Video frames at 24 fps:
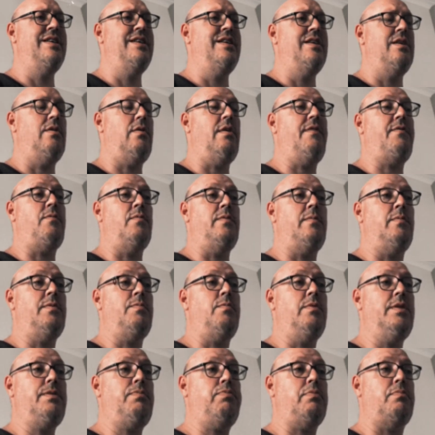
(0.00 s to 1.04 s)
or even
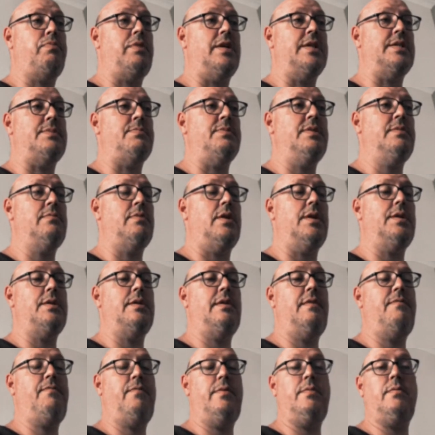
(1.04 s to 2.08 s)
with replacement, right?
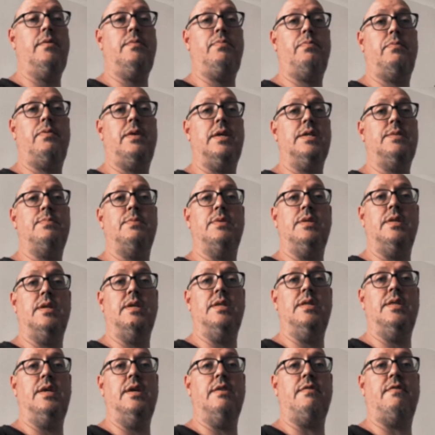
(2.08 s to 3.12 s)
If with
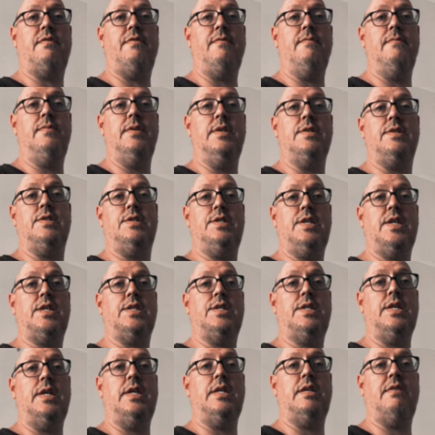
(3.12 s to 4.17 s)
replacement, there's
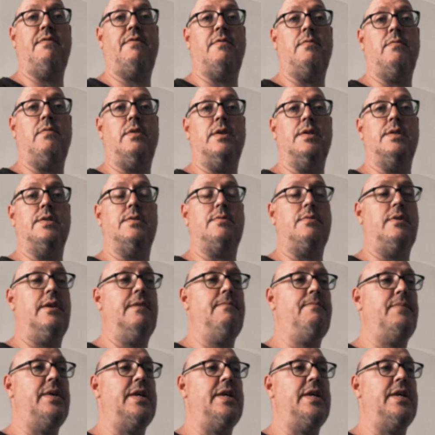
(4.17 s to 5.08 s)
16 different ones, right?